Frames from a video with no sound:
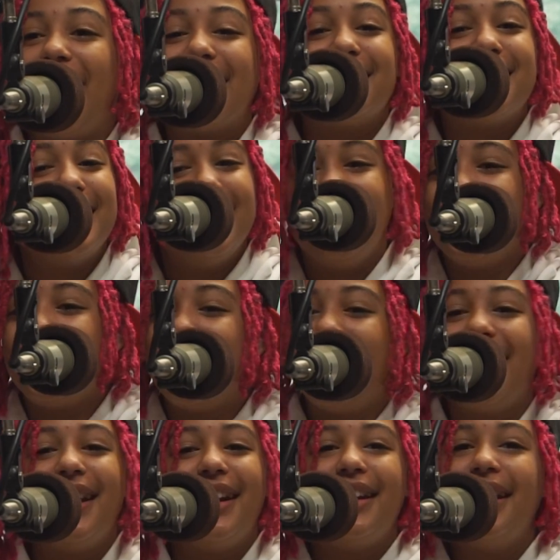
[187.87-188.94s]
got to see Nick
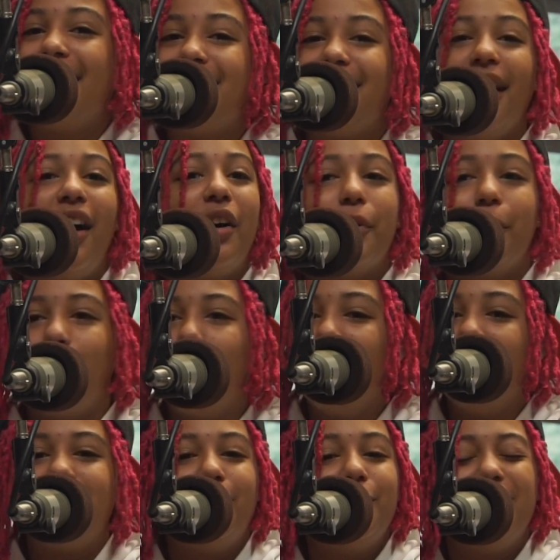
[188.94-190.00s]
Cannon, see all the
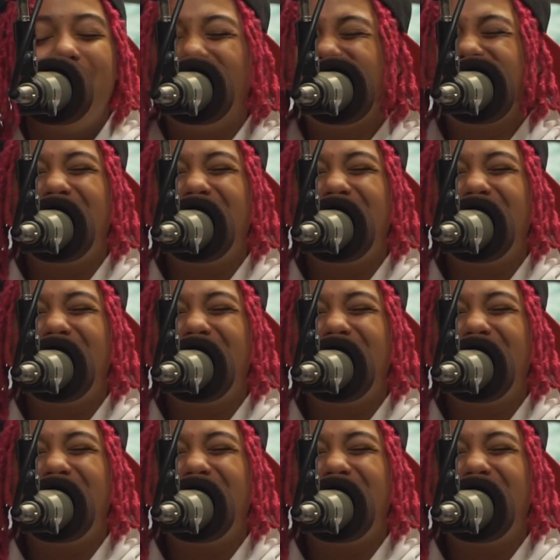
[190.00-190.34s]
boys, and we